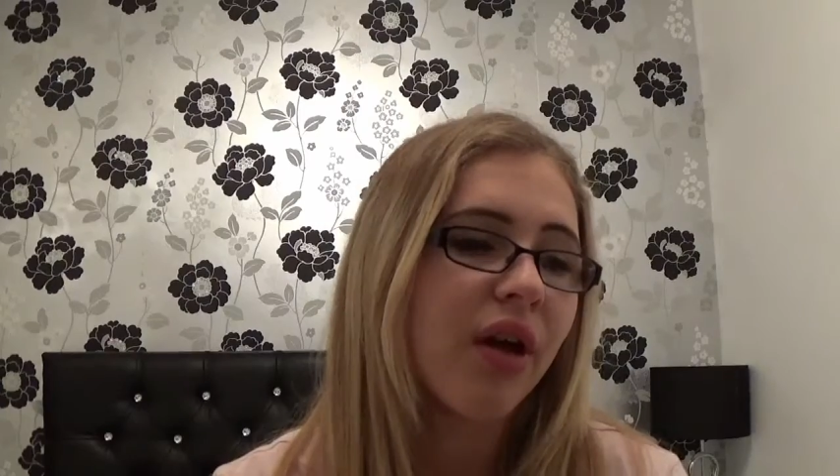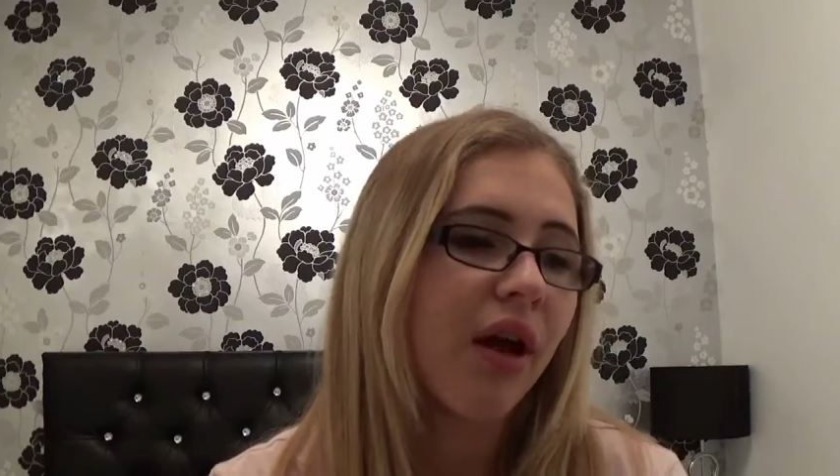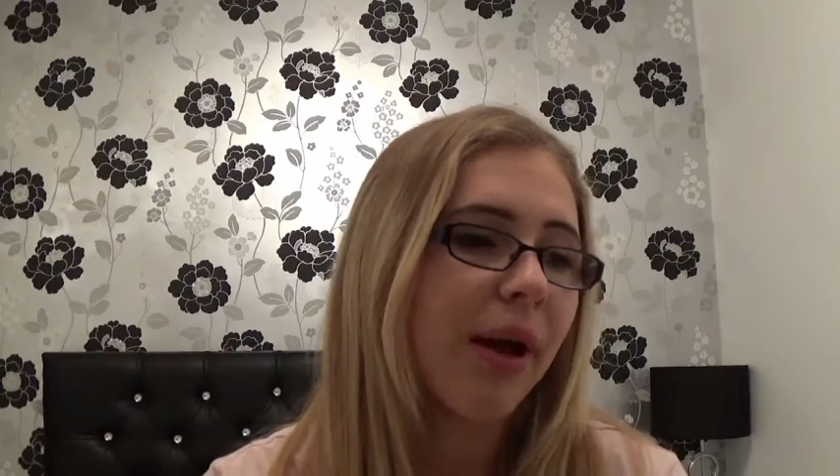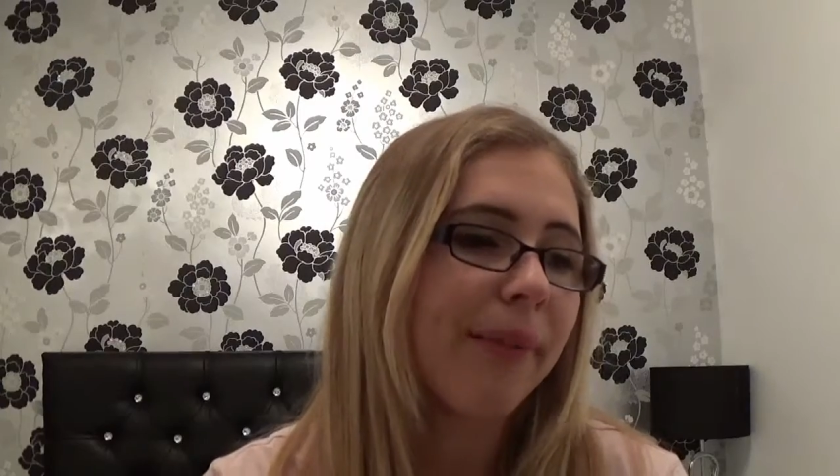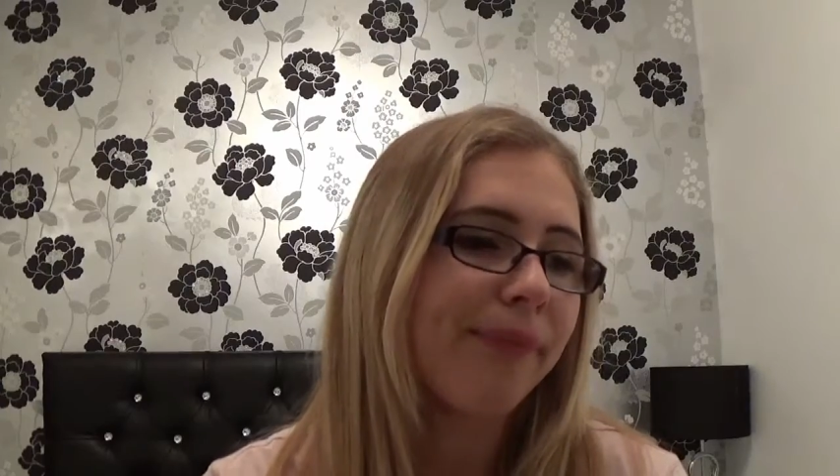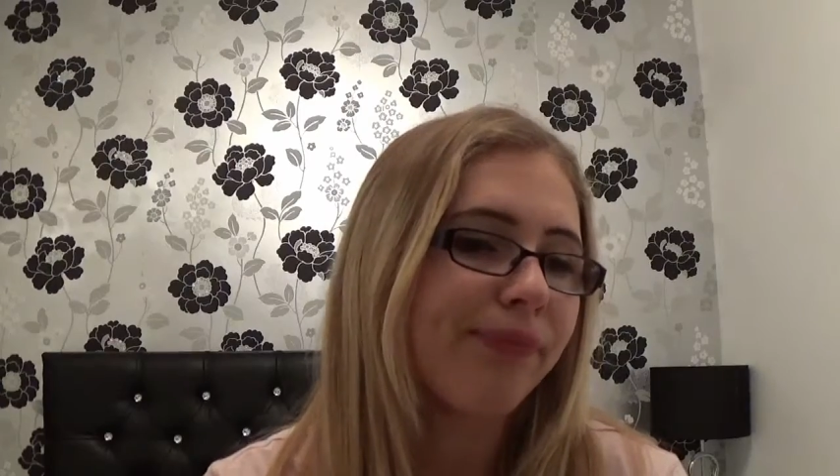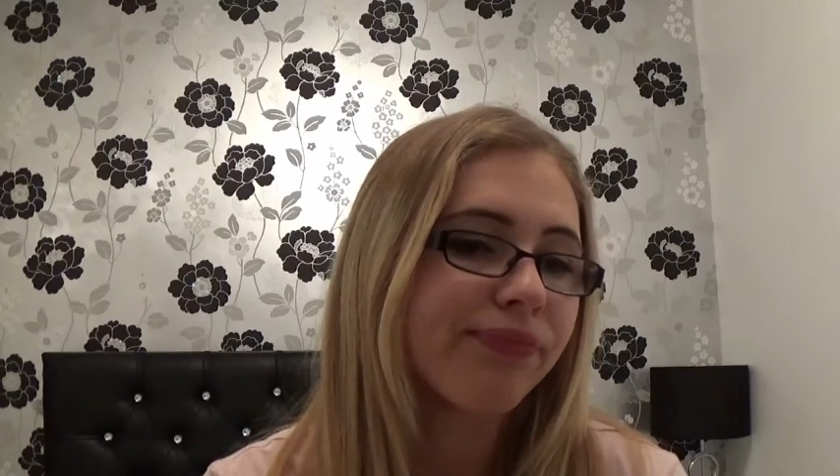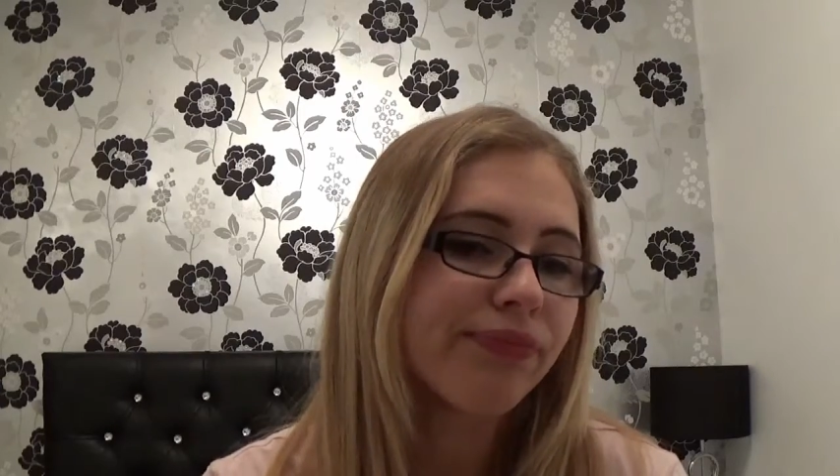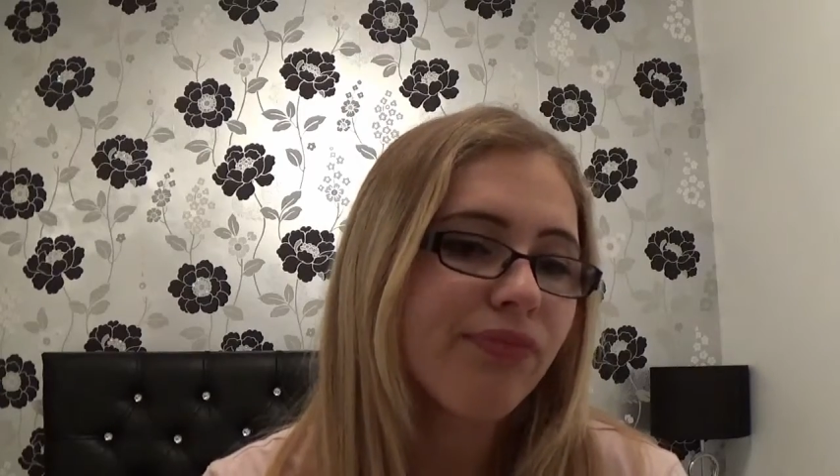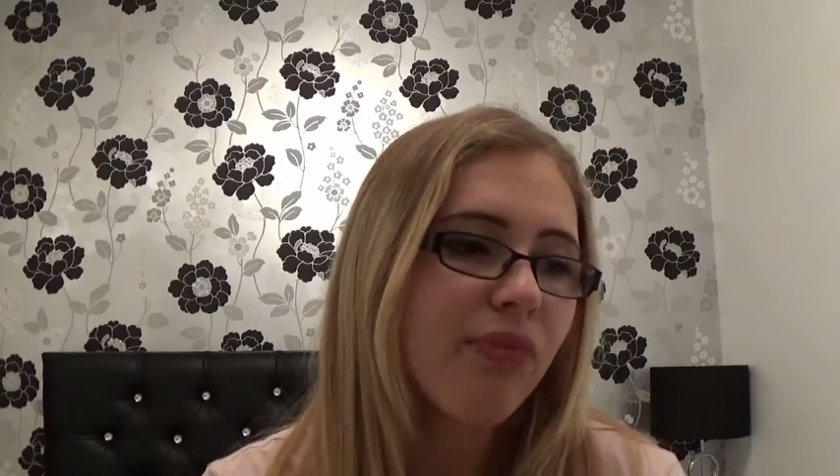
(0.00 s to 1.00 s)
and
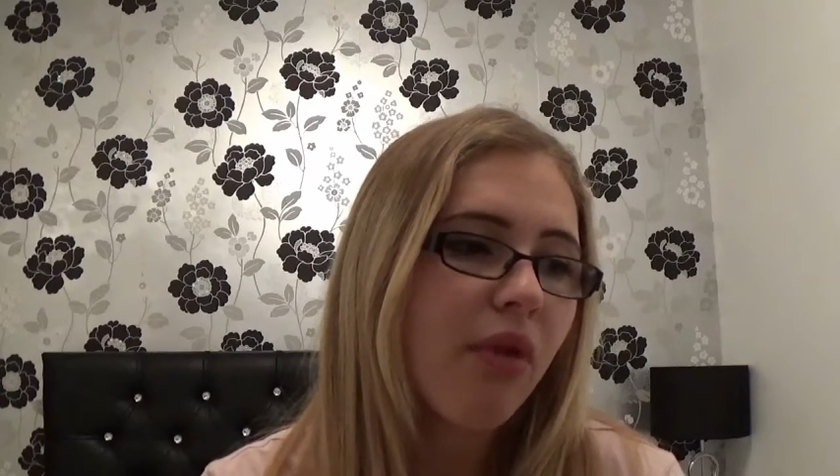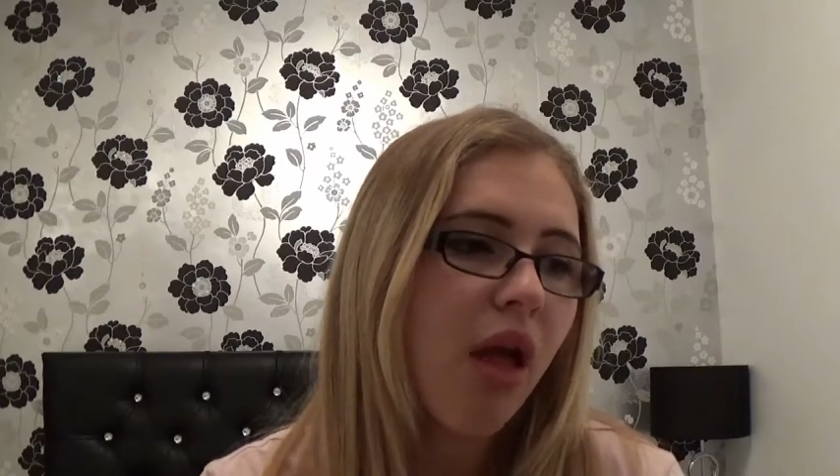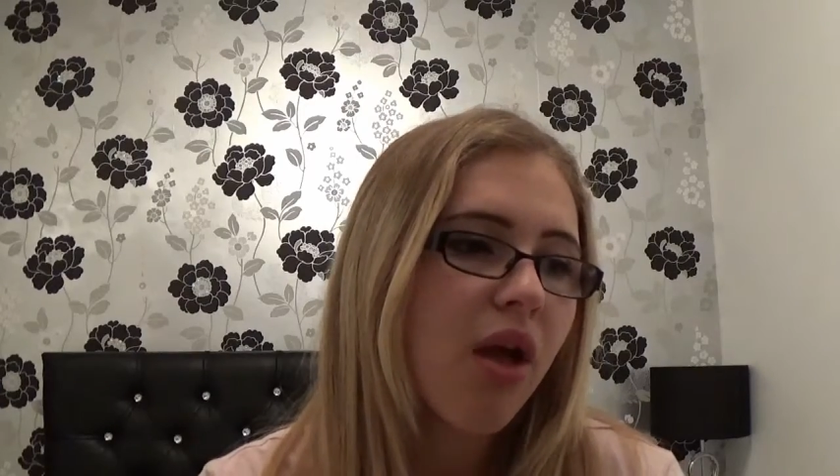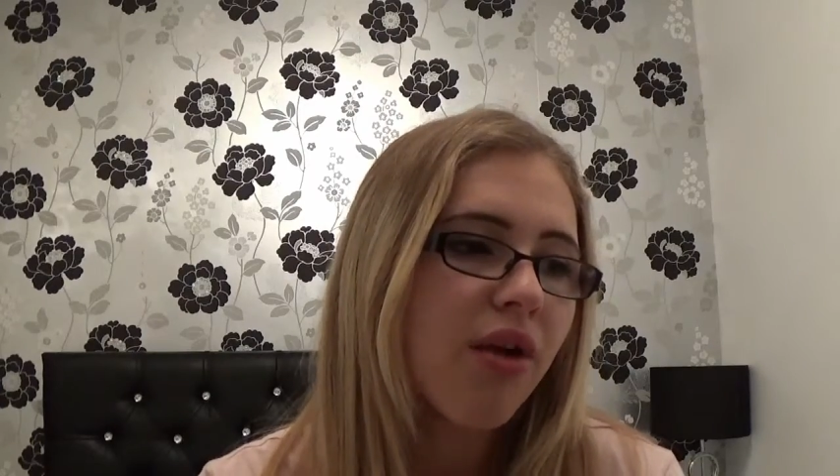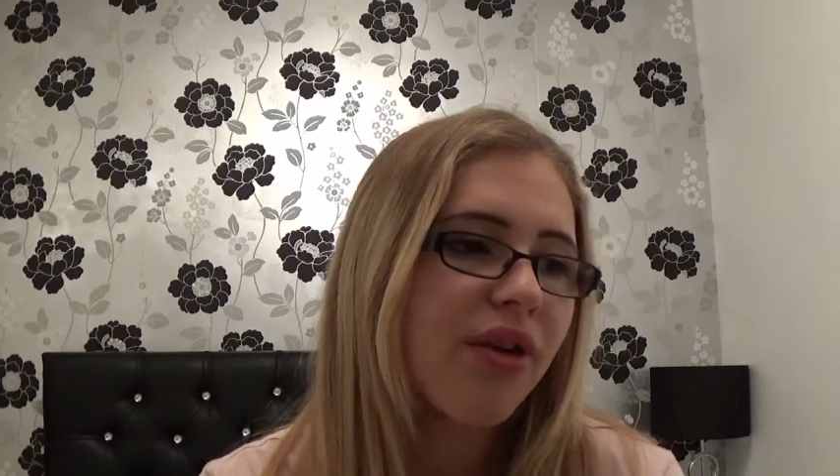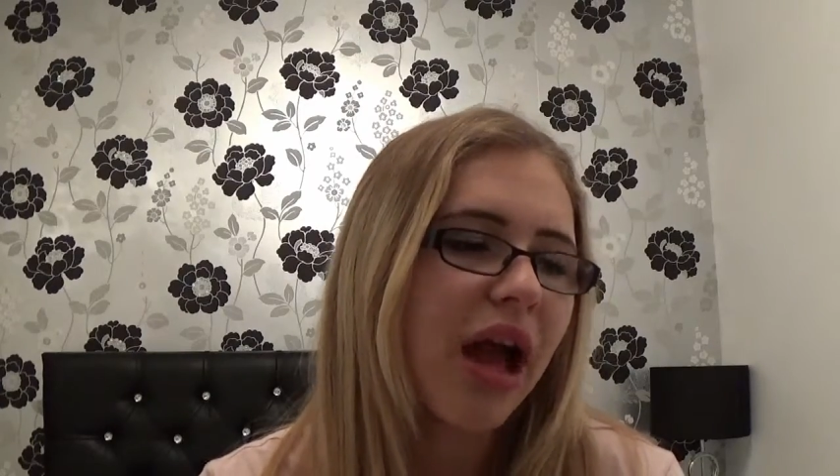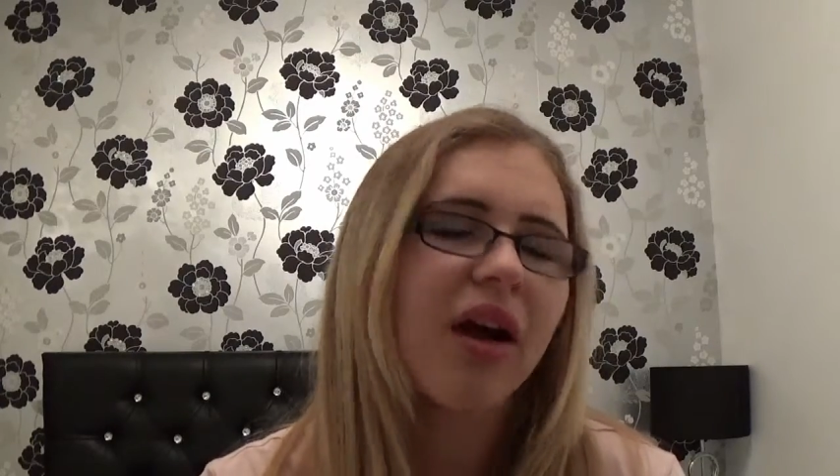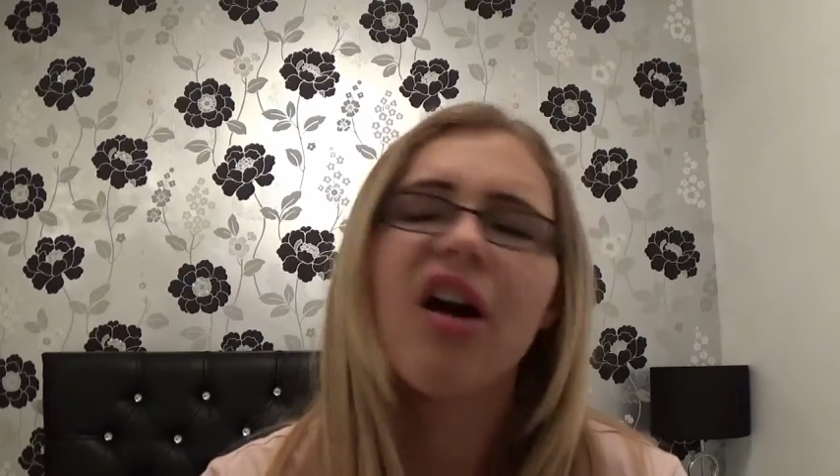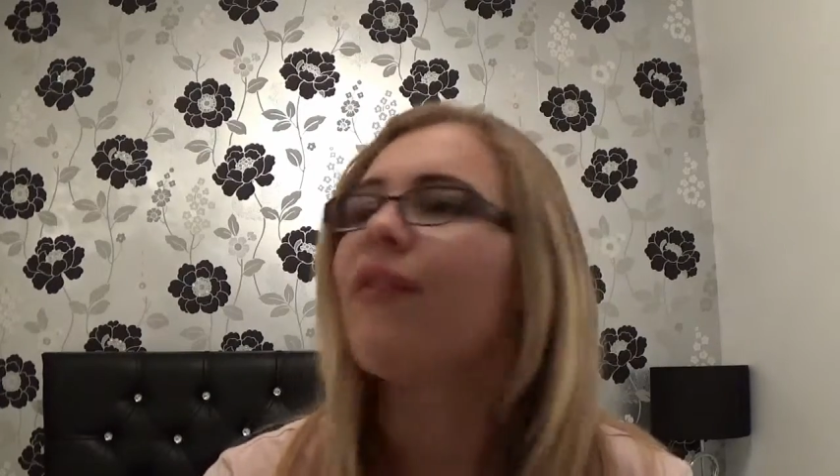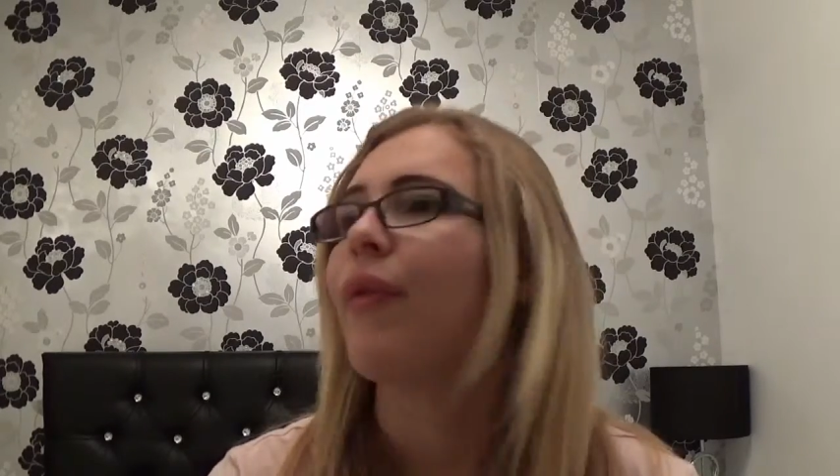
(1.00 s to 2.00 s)
yeah, I
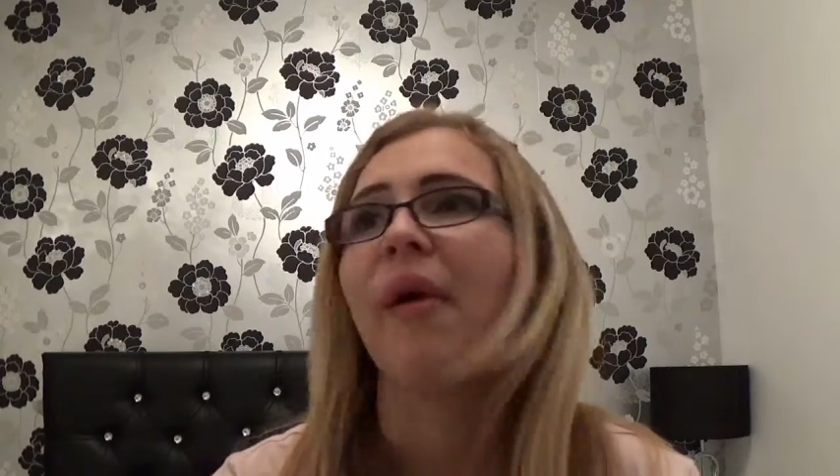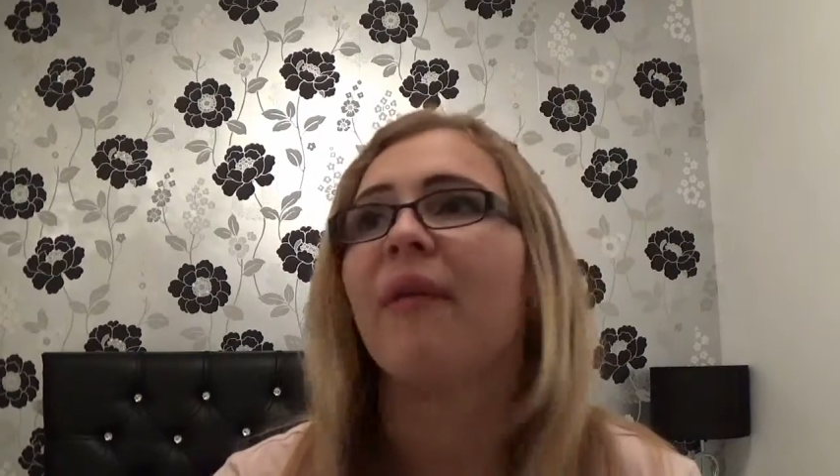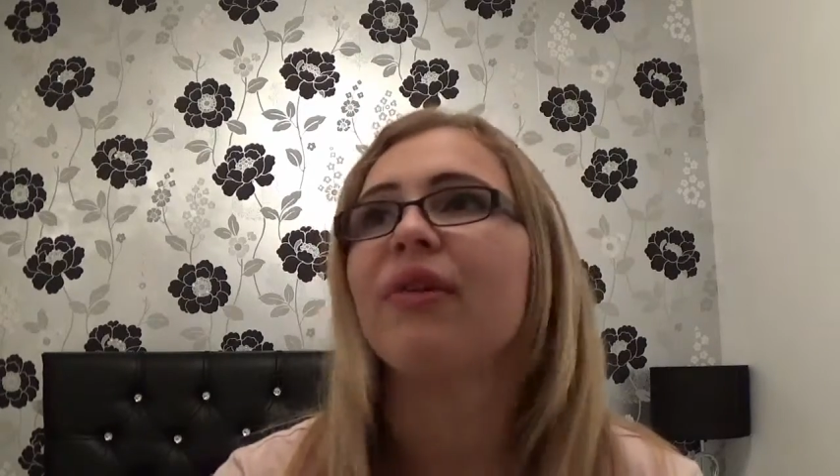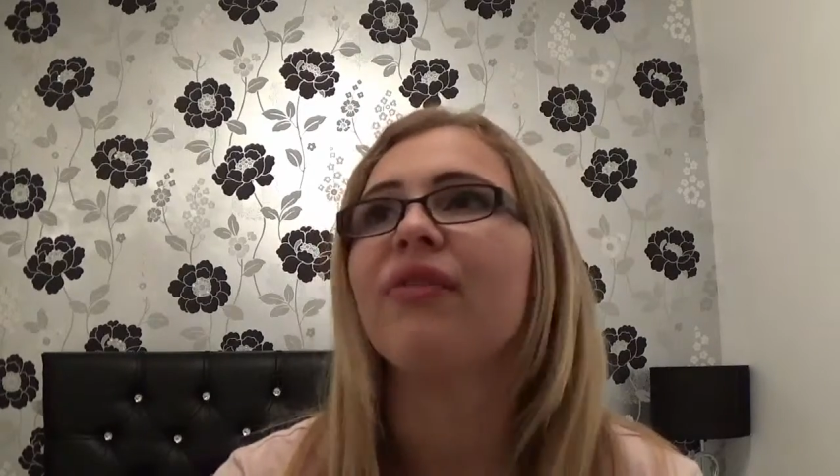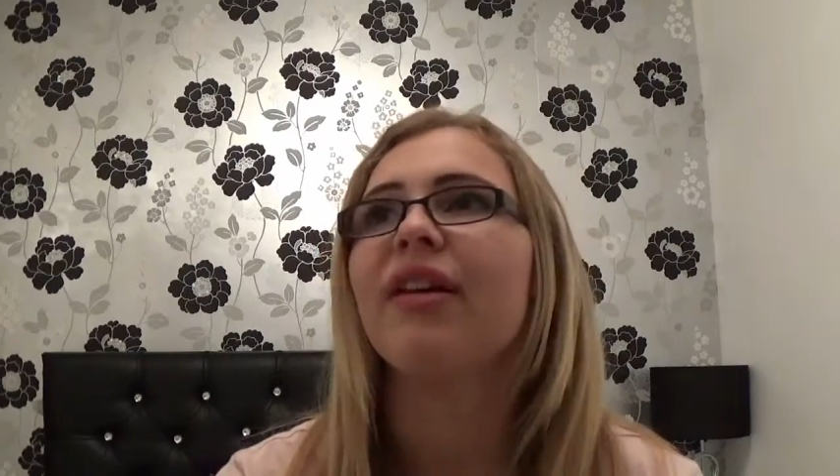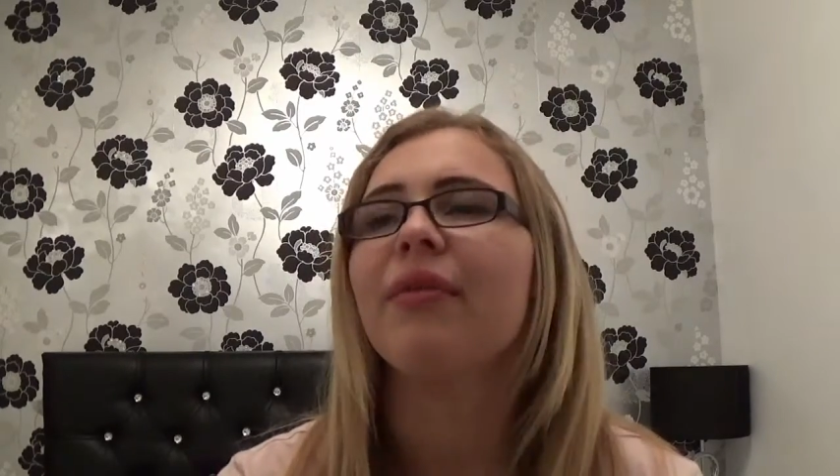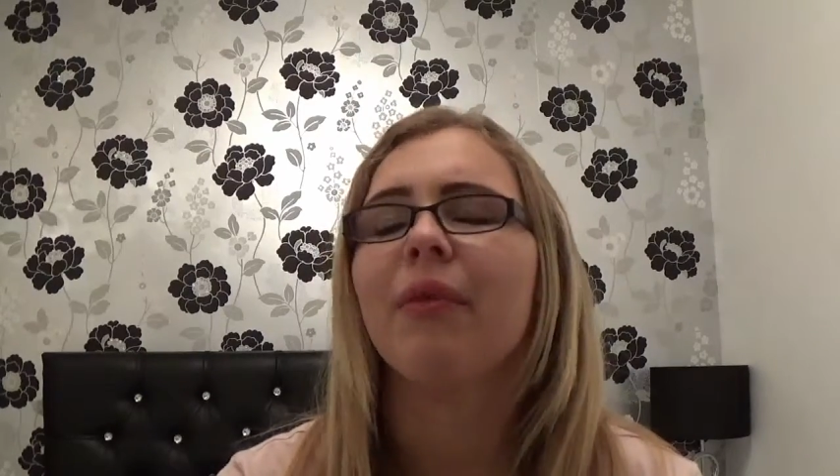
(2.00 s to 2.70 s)
can't remember everything.